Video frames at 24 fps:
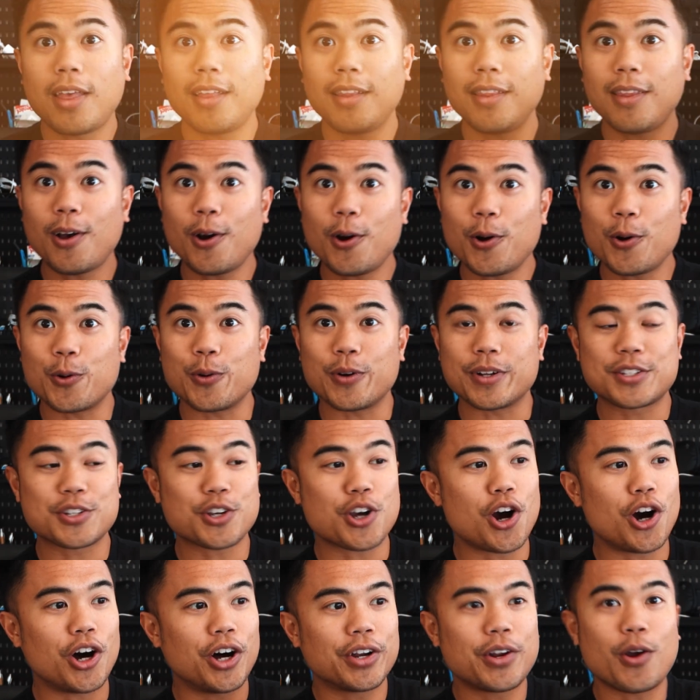hello, it's
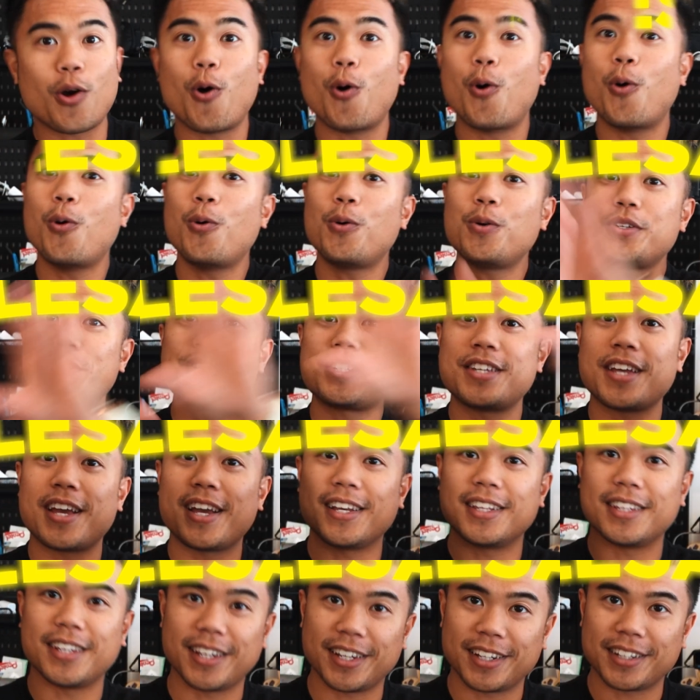called
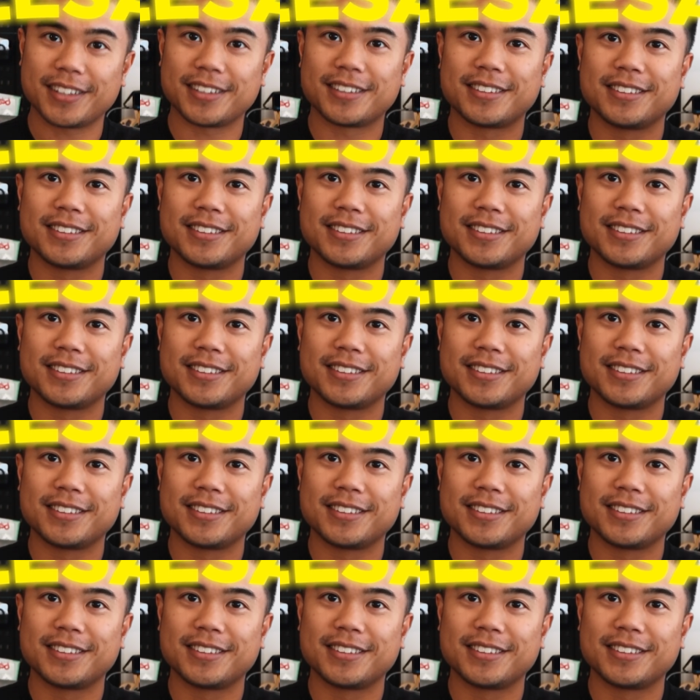wholesaling.